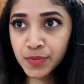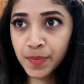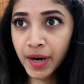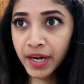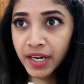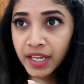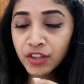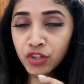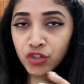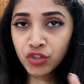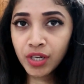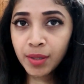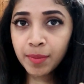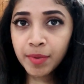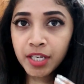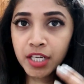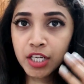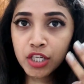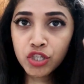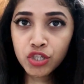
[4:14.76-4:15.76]
But in 3
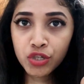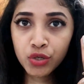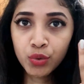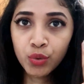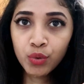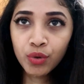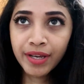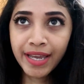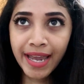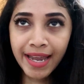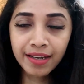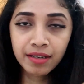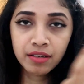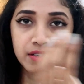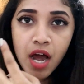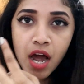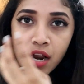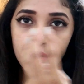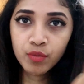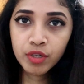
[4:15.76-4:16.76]
minutes you get
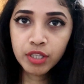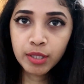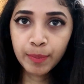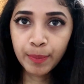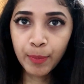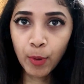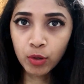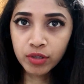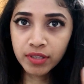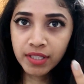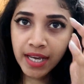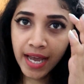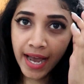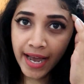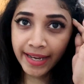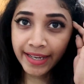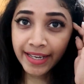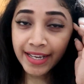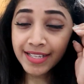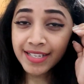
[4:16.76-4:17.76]
done with both the
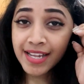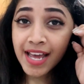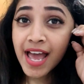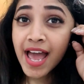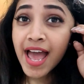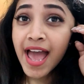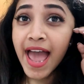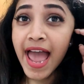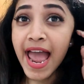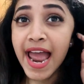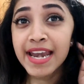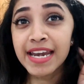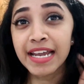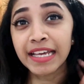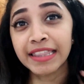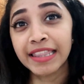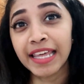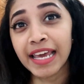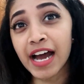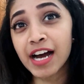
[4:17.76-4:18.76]
eyes,
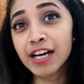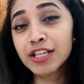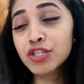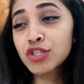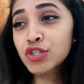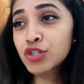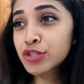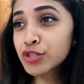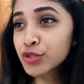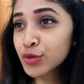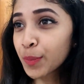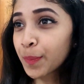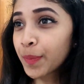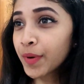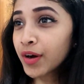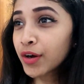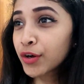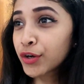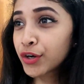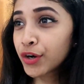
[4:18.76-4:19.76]
and they are
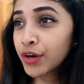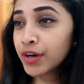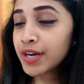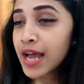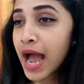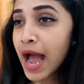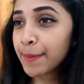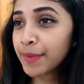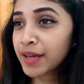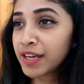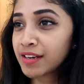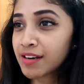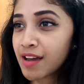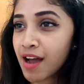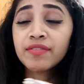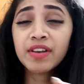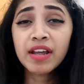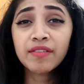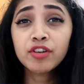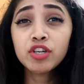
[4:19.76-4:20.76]
super good. I mean,
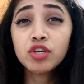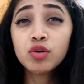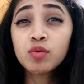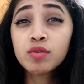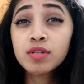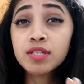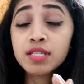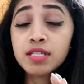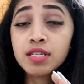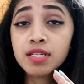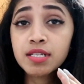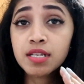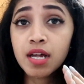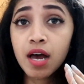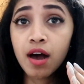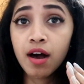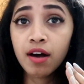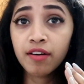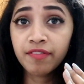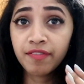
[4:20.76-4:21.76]
I've never used this
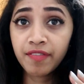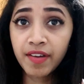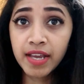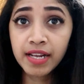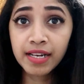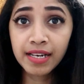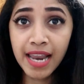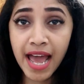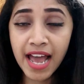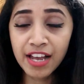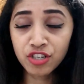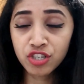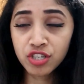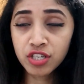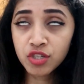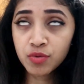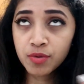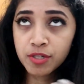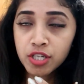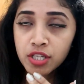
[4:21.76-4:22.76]
fake
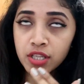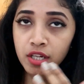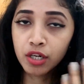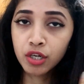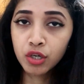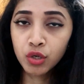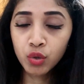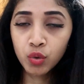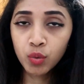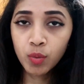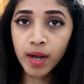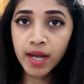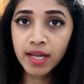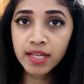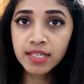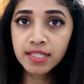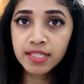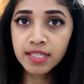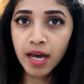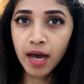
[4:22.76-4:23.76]
lashes, which are the glue
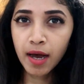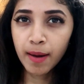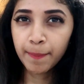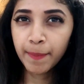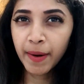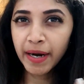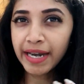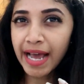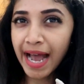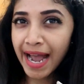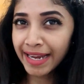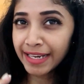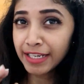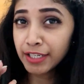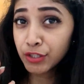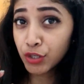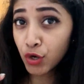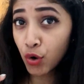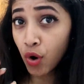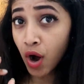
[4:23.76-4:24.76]
ones, but I
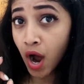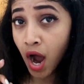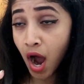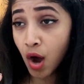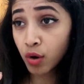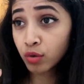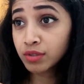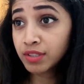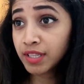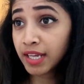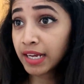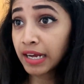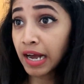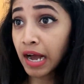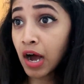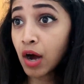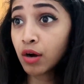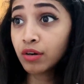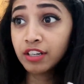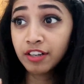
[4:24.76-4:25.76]
know how
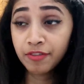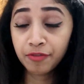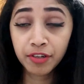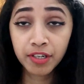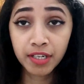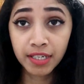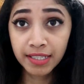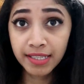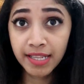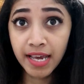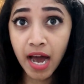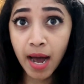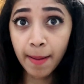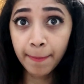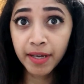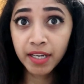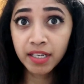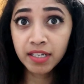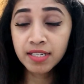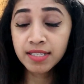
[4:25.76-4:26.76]
difficult they
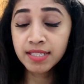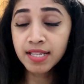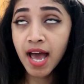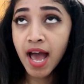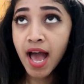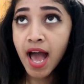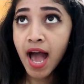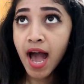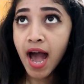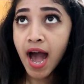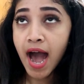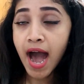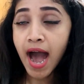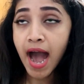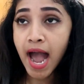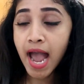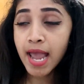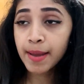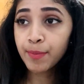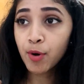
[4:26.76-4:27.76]
are, because
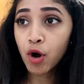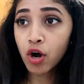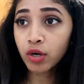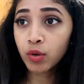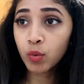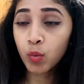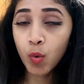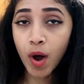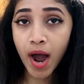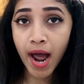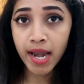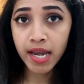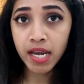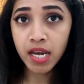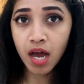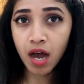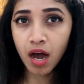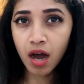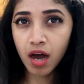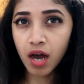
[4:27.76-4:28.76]
I bought
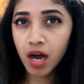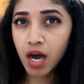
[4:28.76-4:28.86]
one